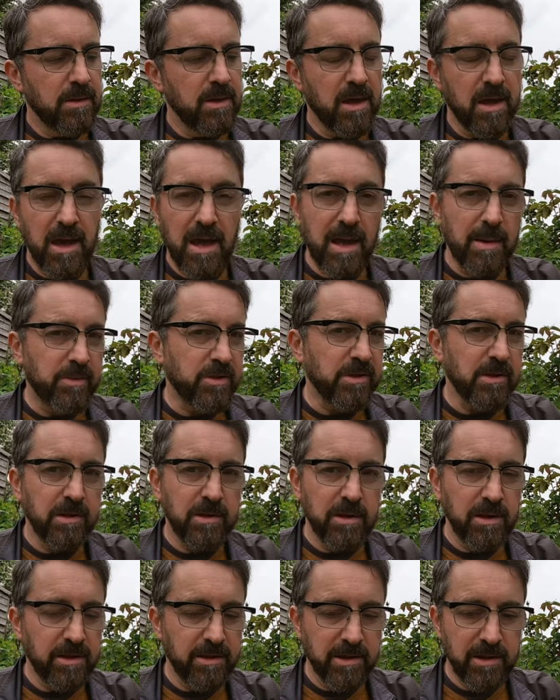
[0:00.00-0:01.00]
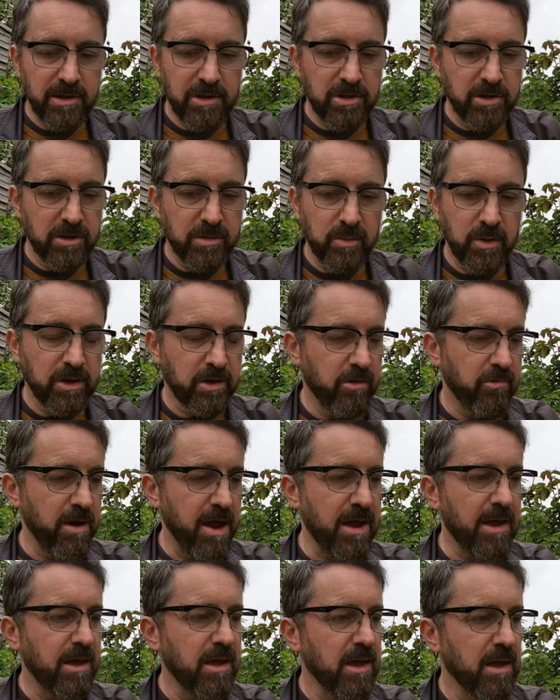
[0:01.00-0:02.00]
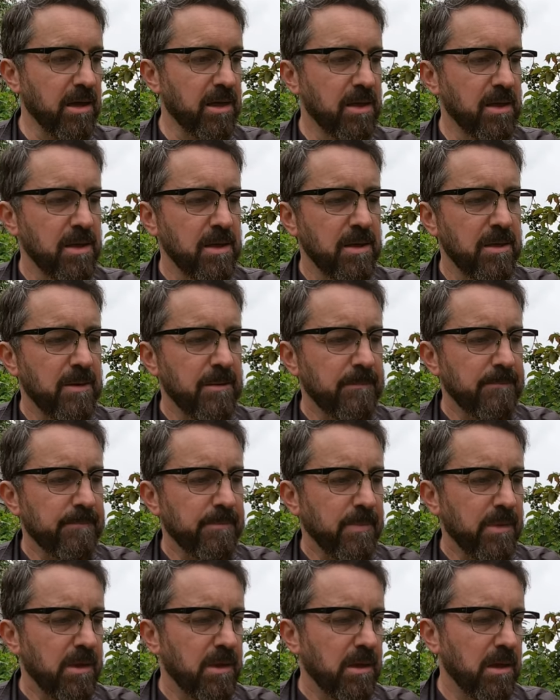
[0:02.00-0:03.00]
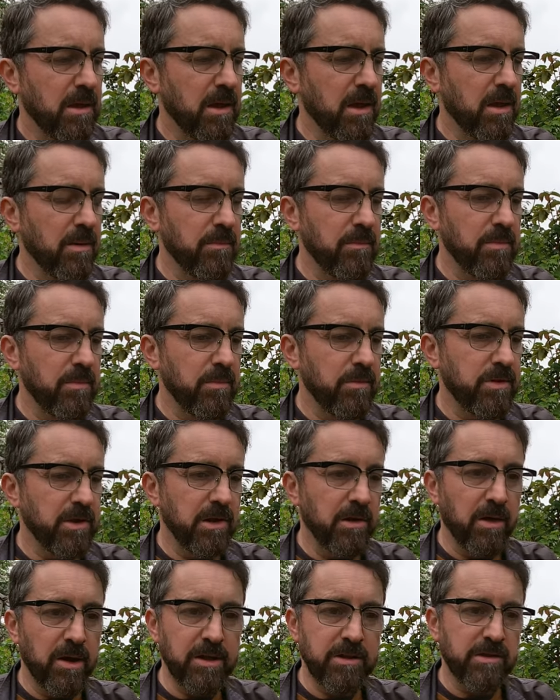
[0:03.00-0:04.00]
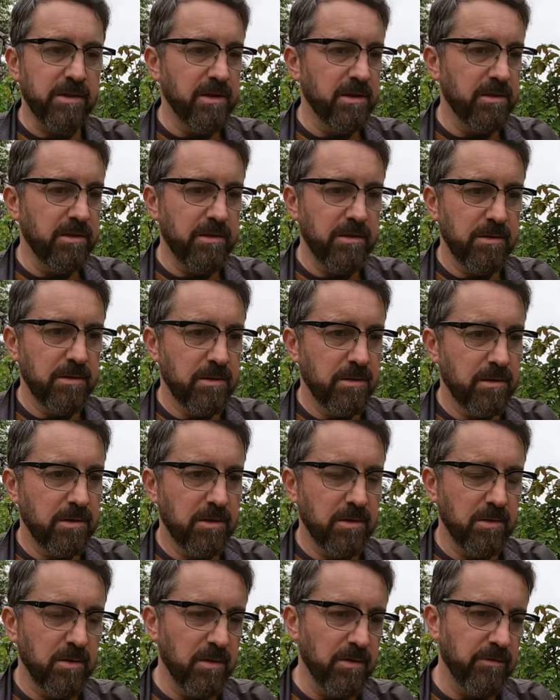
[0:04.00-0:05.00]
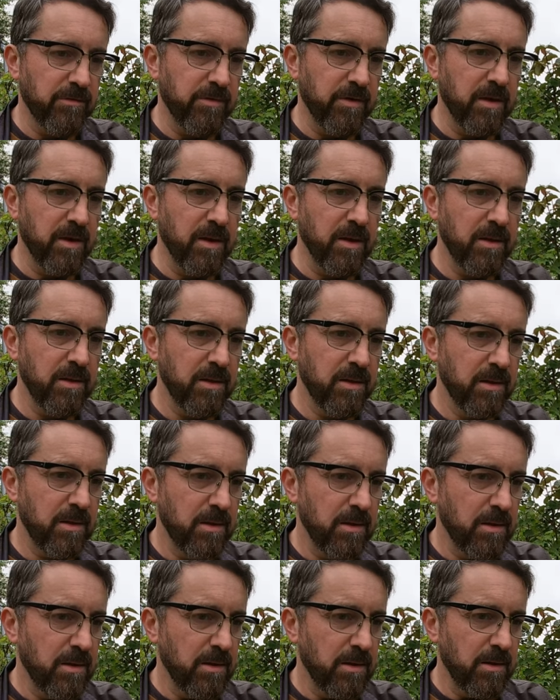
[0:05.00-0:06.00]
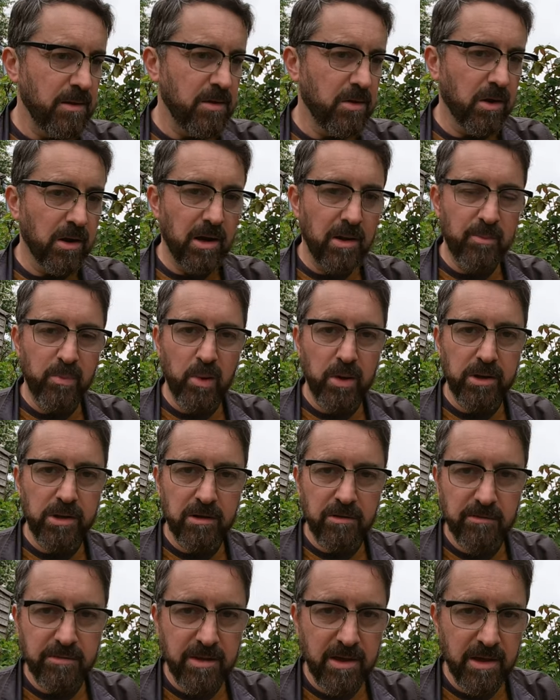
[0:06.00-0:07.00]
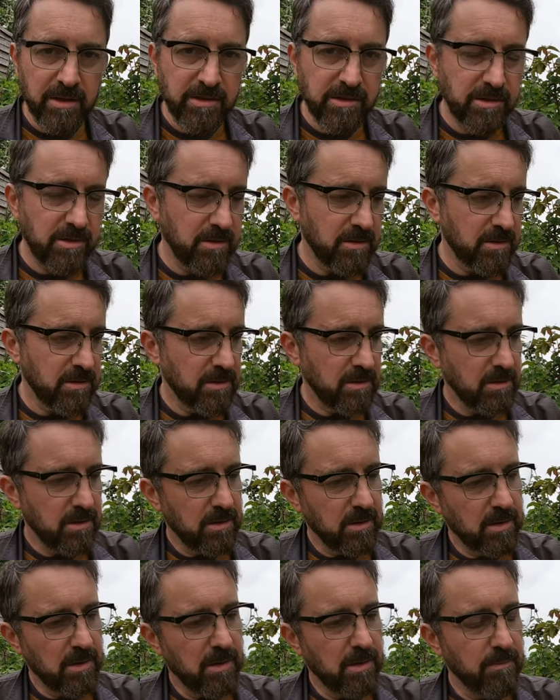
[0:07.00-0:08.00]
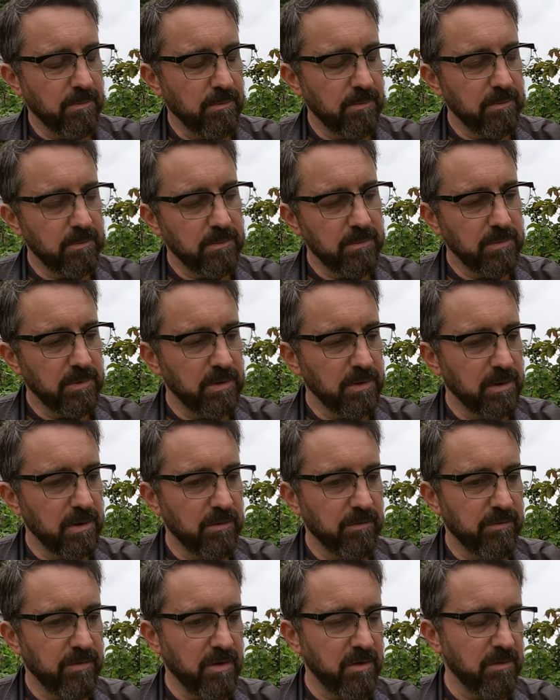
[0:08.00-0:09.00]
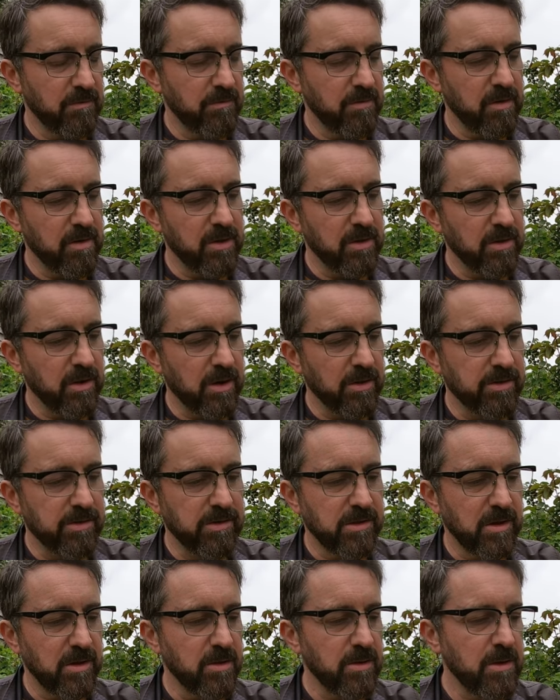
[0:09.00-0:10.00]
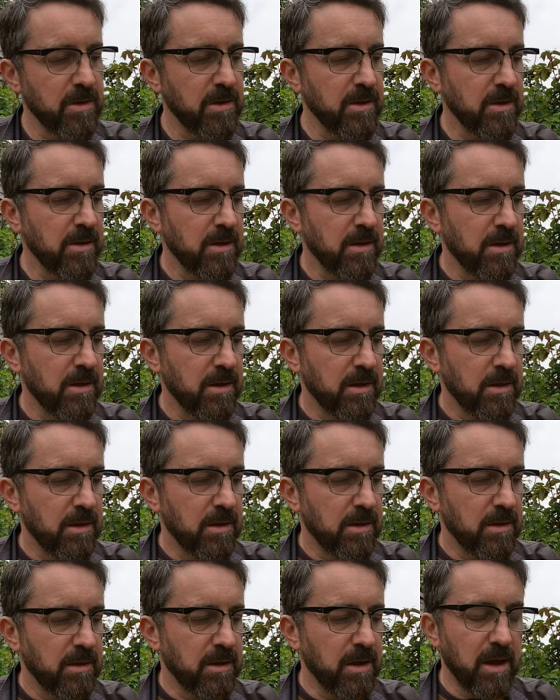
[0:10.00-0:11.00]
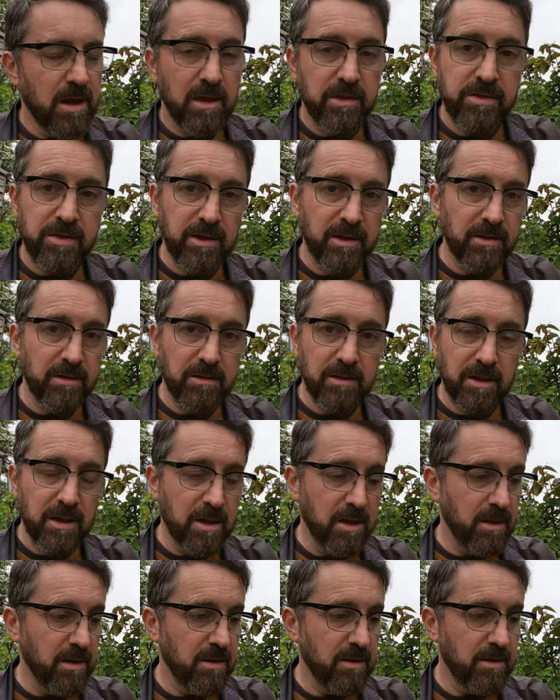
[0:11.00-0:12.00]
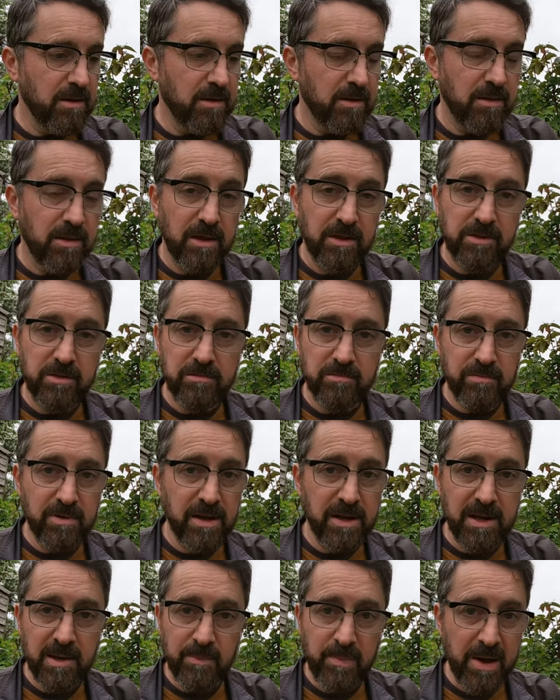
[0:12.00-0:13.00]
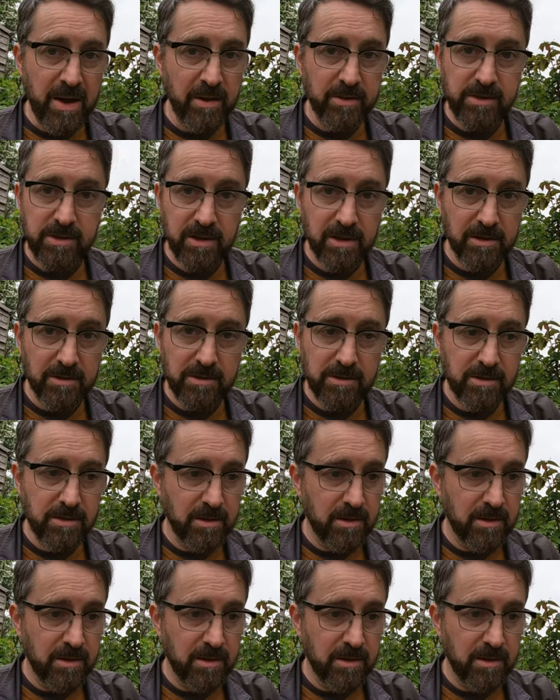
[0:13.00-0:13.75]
Yeah, absolutely delicious. What a cracker. Delighted to have got our bottle of this. Yeah, very, very nice. So yeah, I think that's really about it.